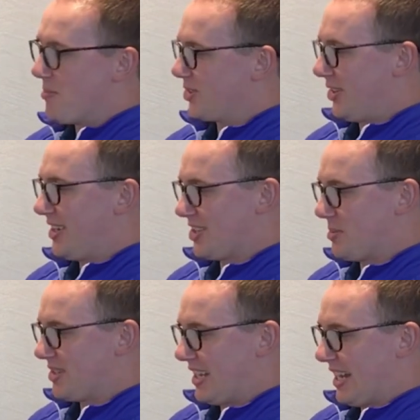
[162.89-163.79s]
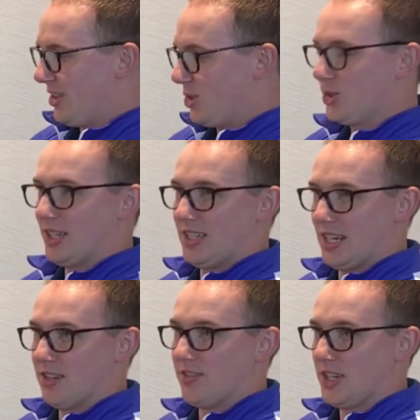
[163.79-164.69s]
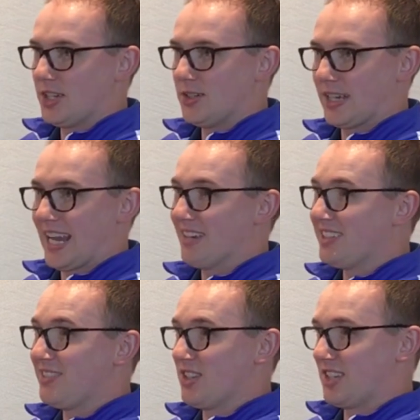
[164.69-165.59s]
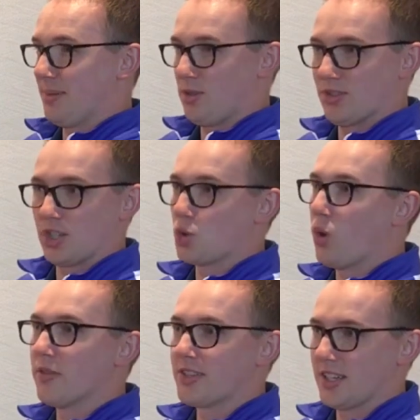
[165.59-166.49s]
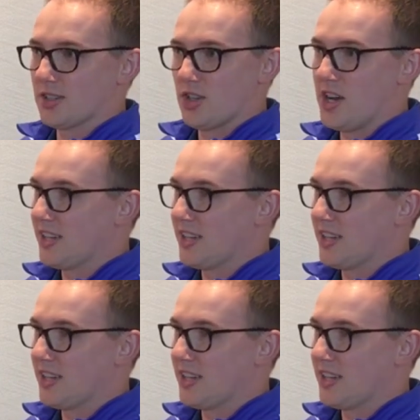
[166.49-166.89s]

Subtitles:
What's awesome is that literally at the end of the video, I can't really even skip it. It's like 12 seconds long.